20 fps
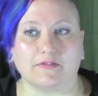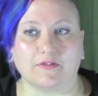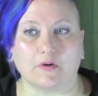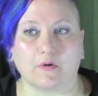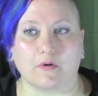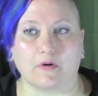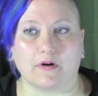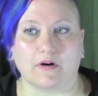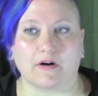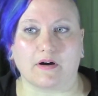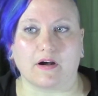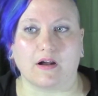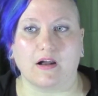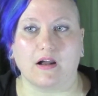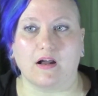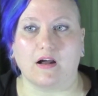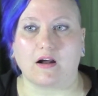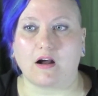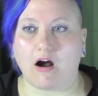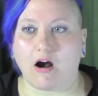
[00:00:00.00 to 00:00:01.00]
your
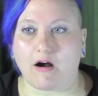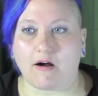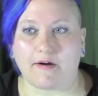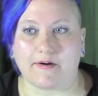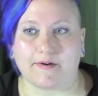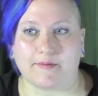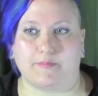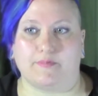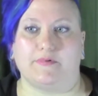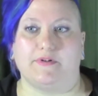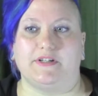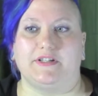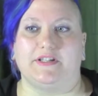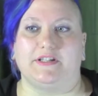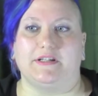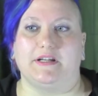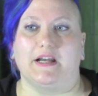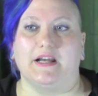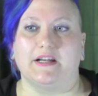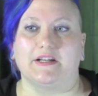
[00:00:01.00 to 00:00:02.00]
car
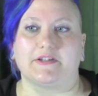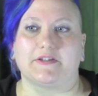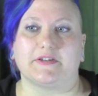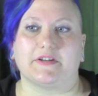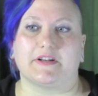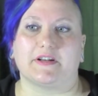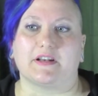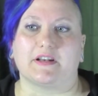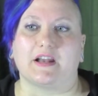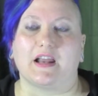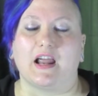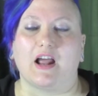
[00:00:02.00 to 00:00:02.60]
depreciation,